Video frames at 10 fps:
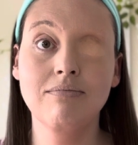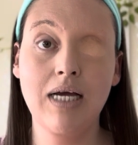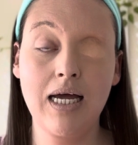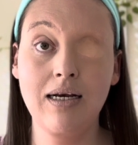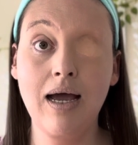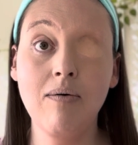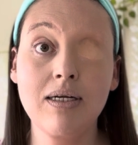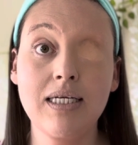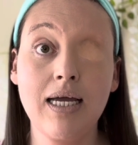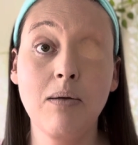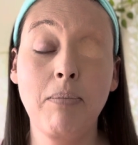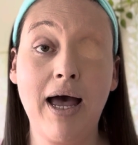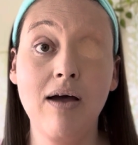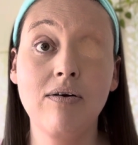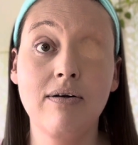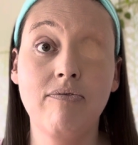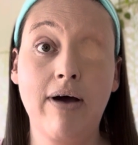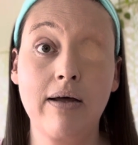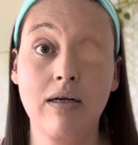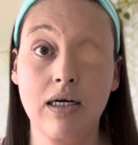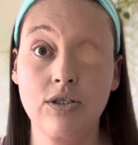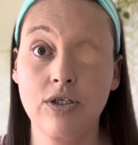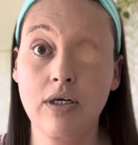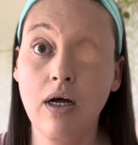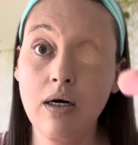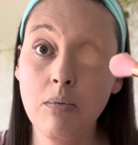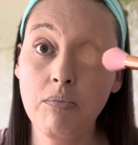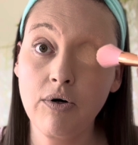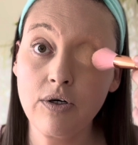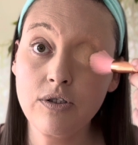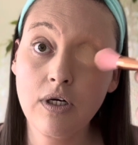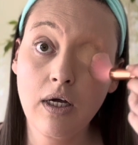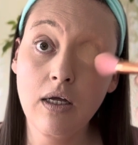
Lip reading: And now I take a powdered foundation on a brush